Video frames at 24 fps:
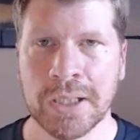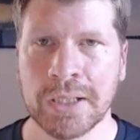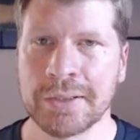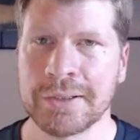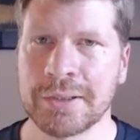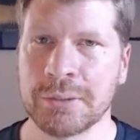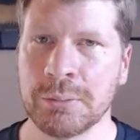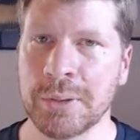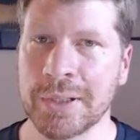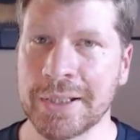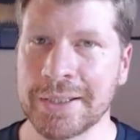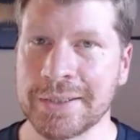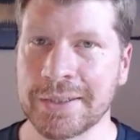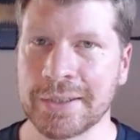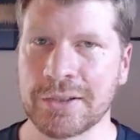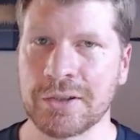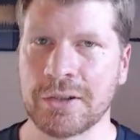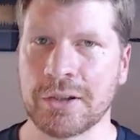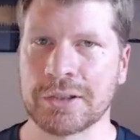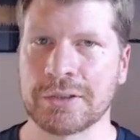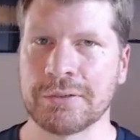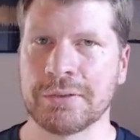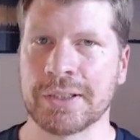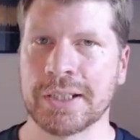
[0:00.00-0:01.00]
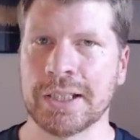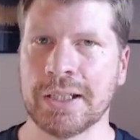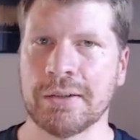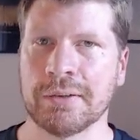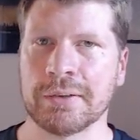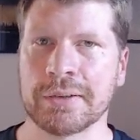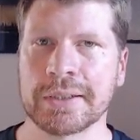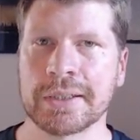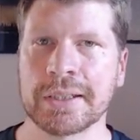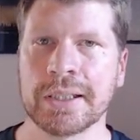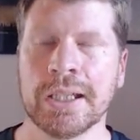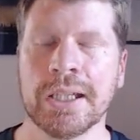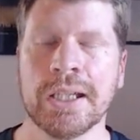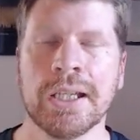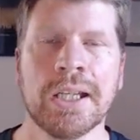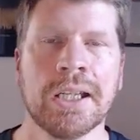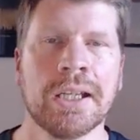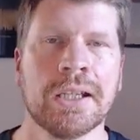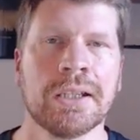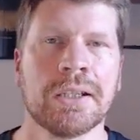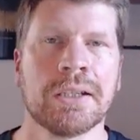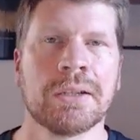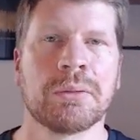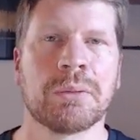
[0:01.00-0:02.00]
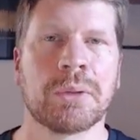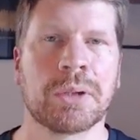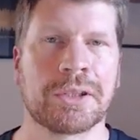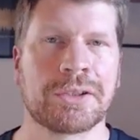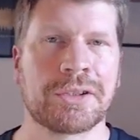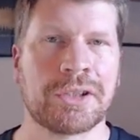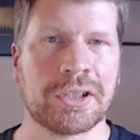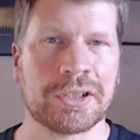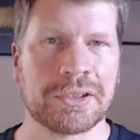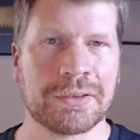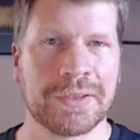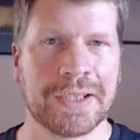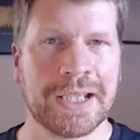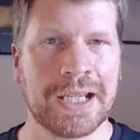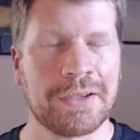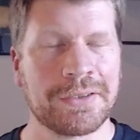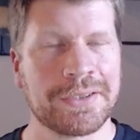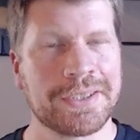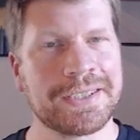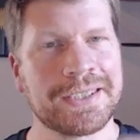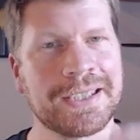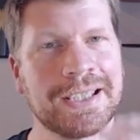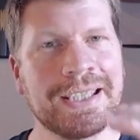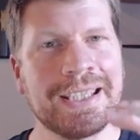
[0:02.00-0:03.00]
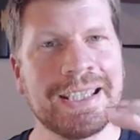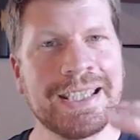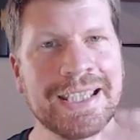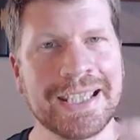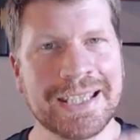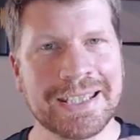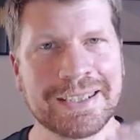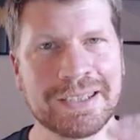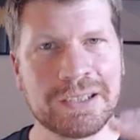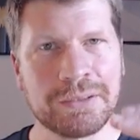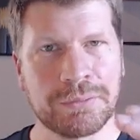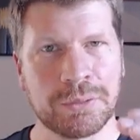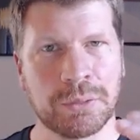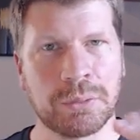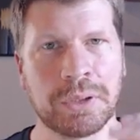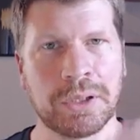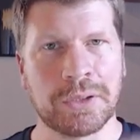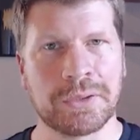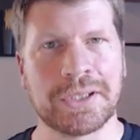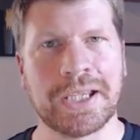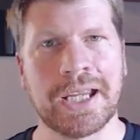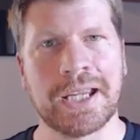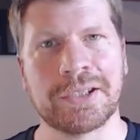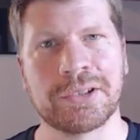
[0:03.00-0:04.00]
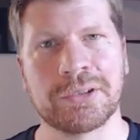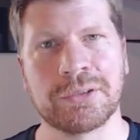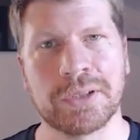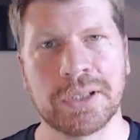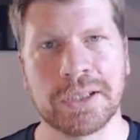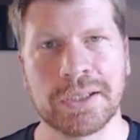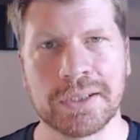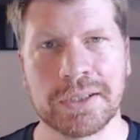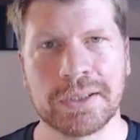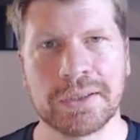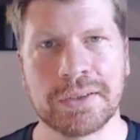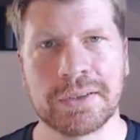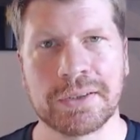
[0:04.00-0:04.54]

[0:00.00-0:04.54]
So, what is the chart of accounts? Well, the chart of accounts is a list of all those categories.